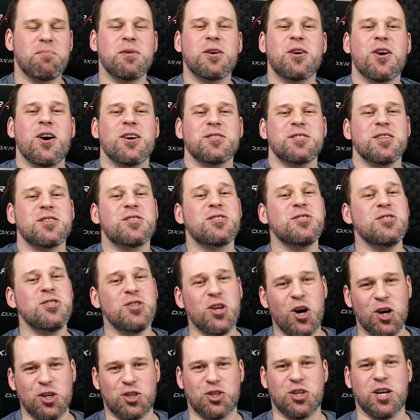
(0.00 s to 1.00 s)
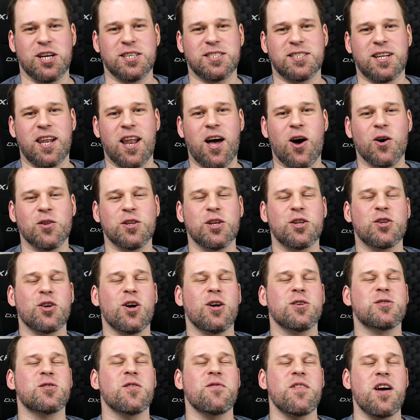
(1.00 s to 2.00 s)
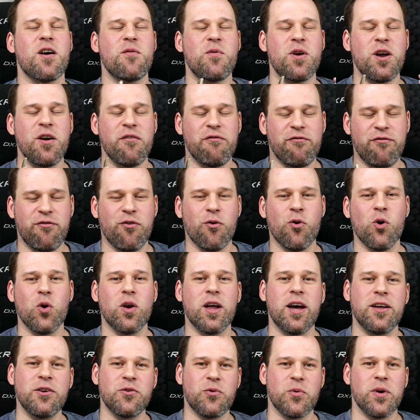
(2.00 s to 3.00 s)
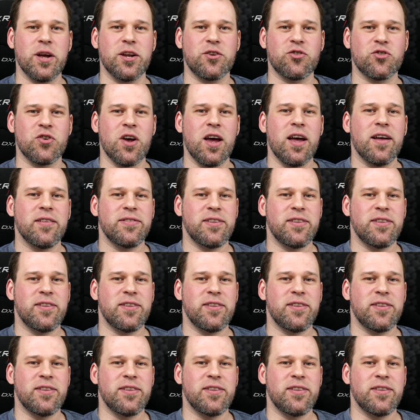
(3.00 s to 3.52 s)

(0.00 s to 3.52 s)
because it's not just loud, it's also very full and rich.